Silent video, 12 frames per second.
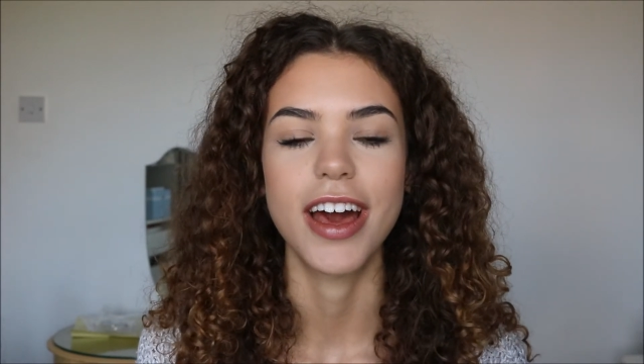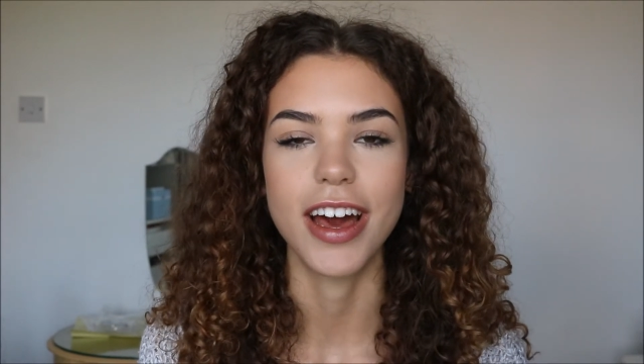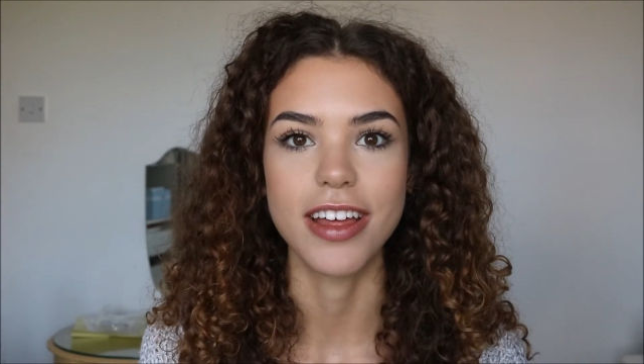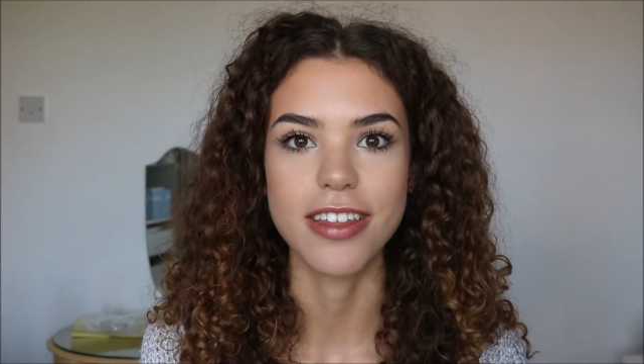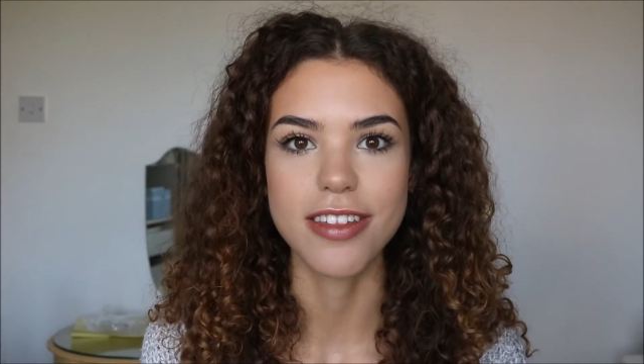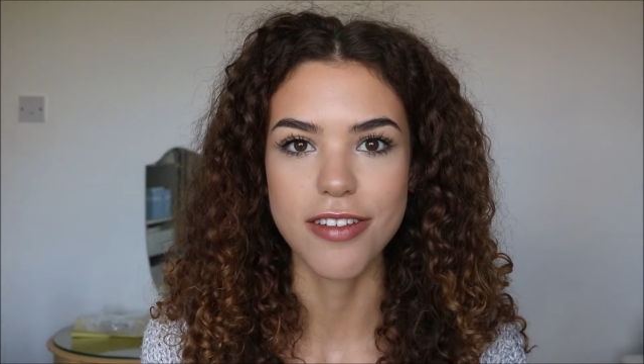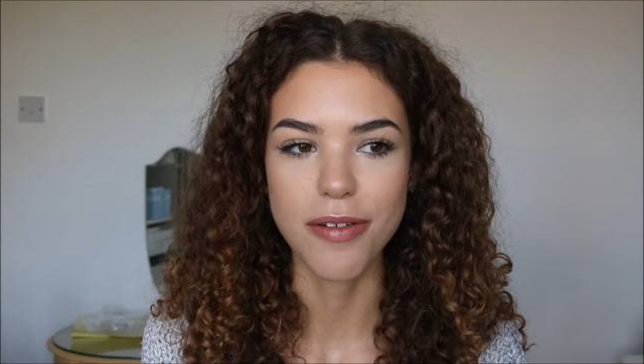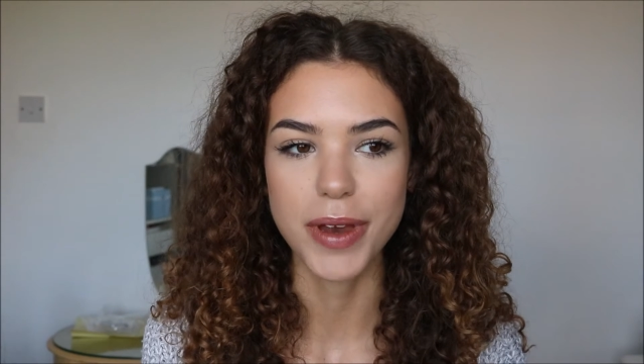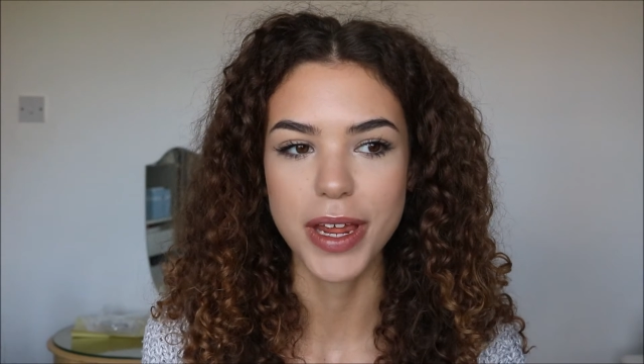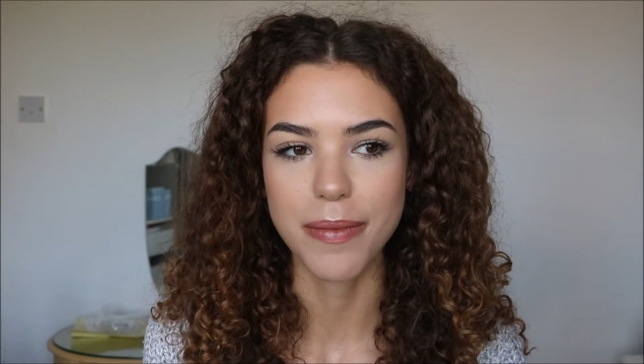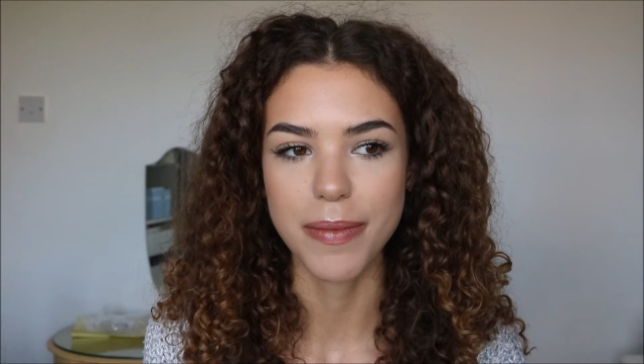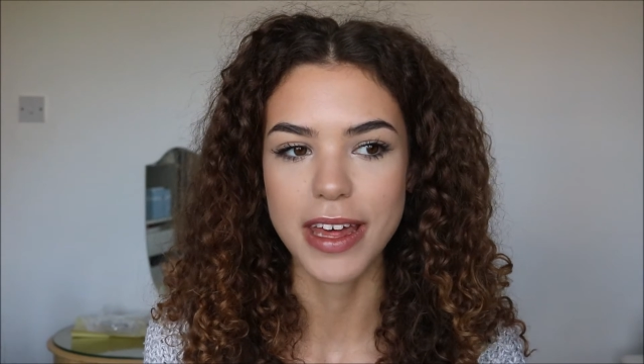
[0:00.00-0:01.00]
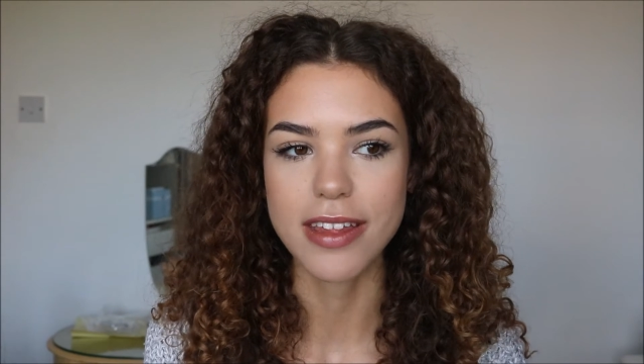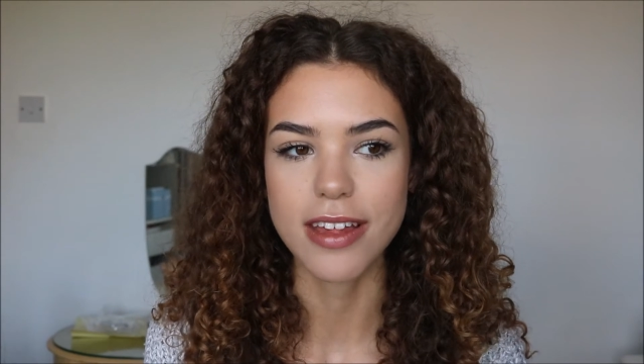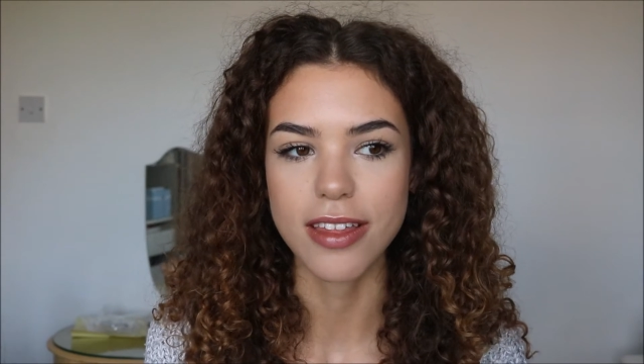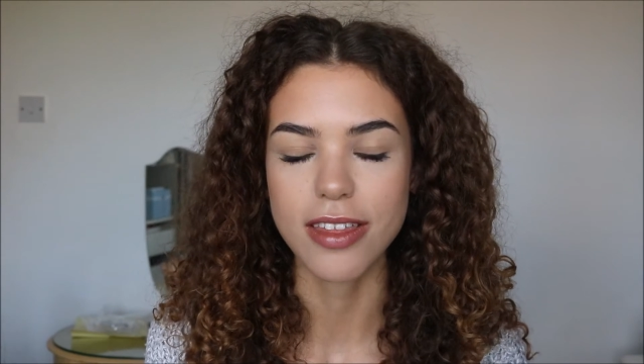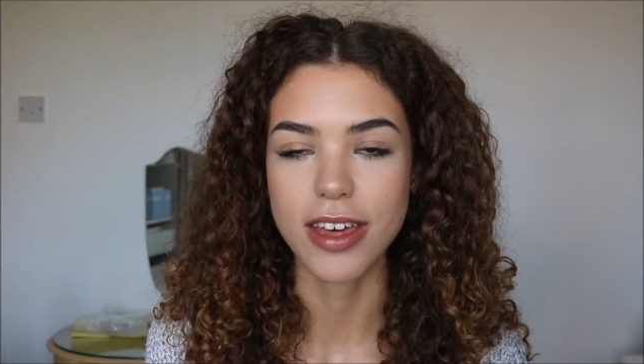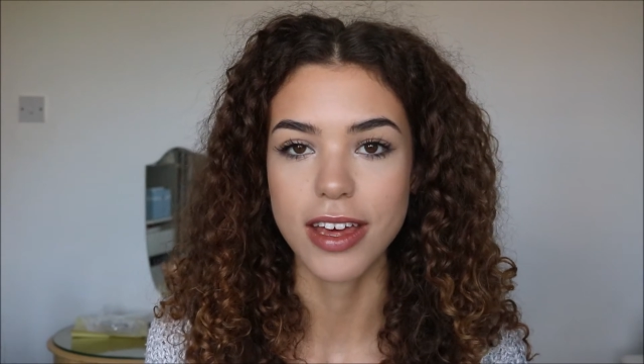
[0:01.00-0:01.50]
and so many
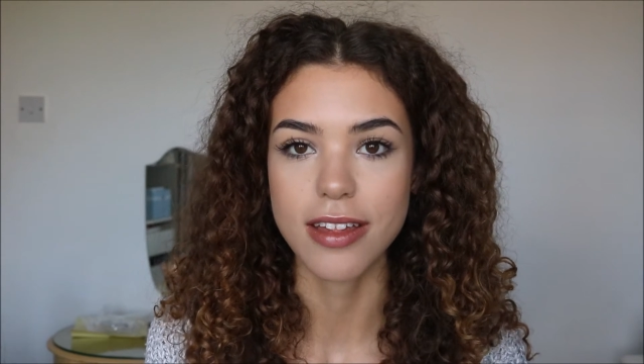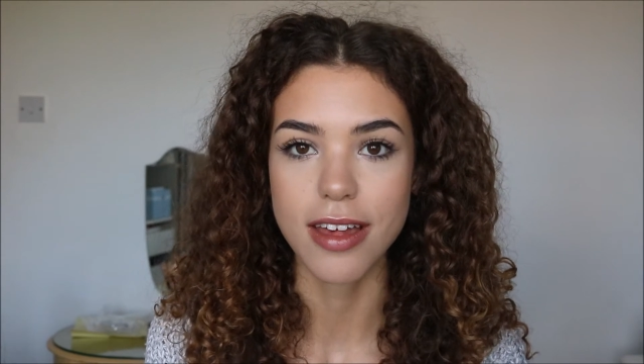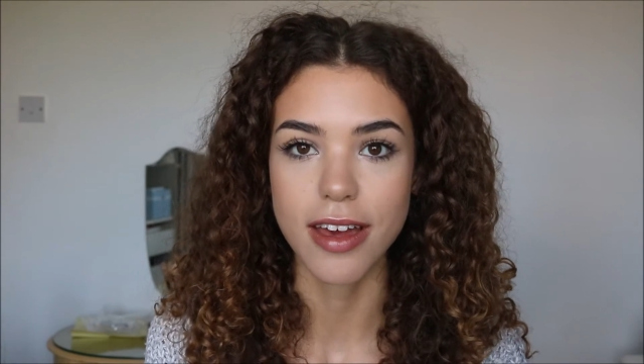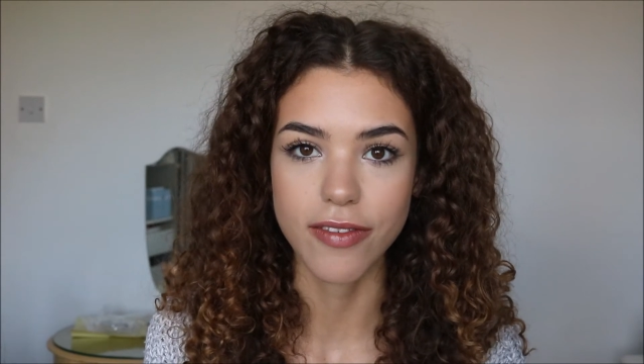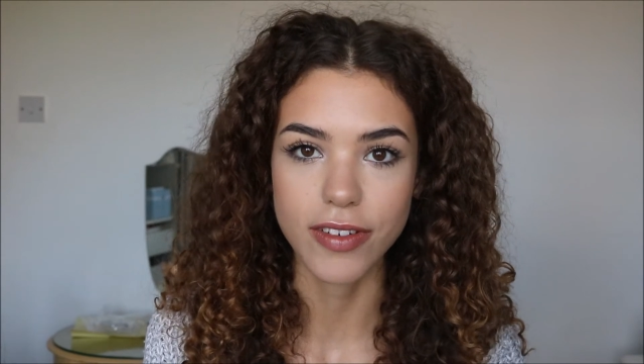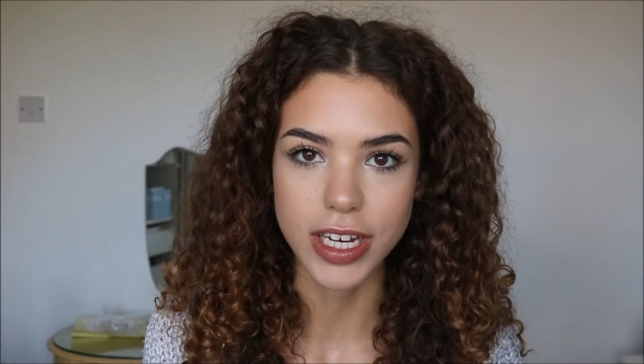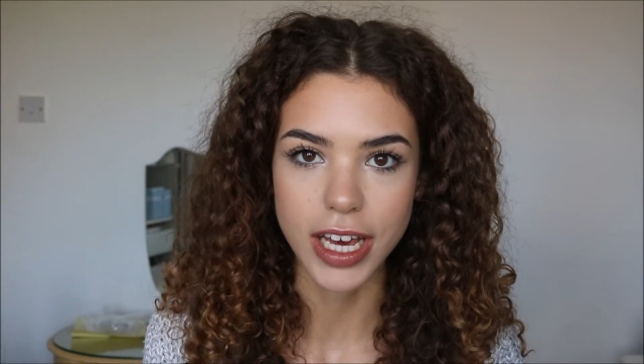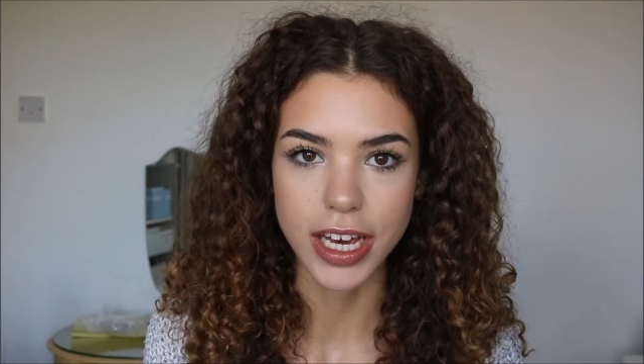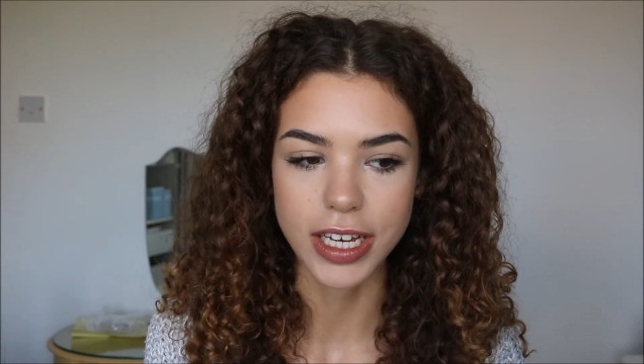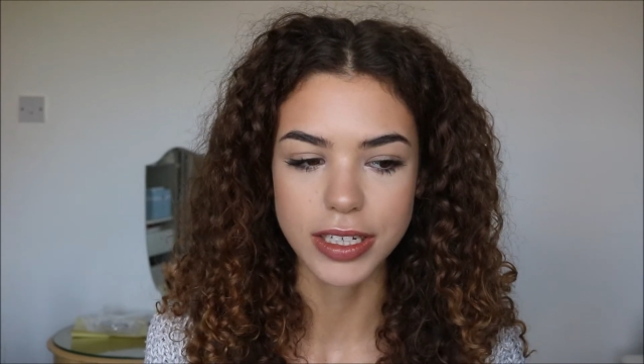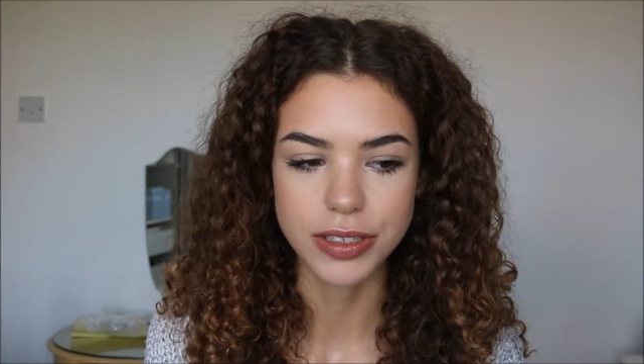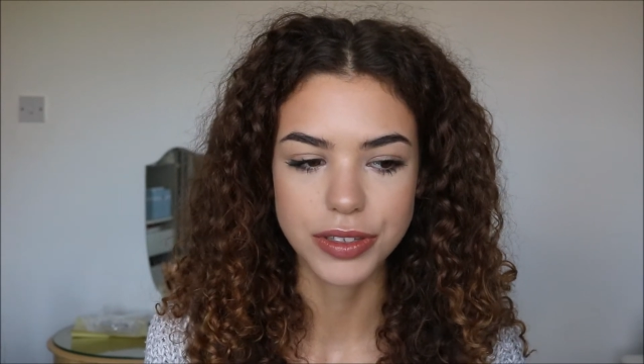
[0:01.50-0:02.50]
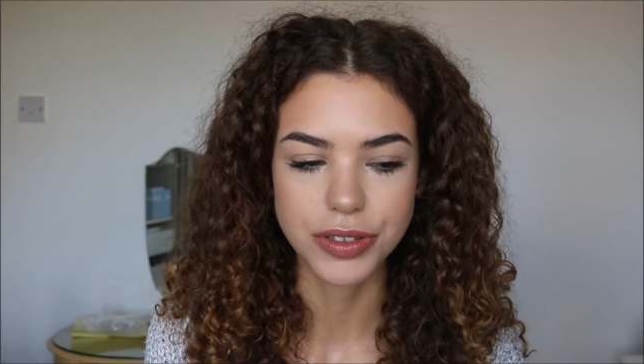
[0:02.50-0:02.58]
amazing things every day.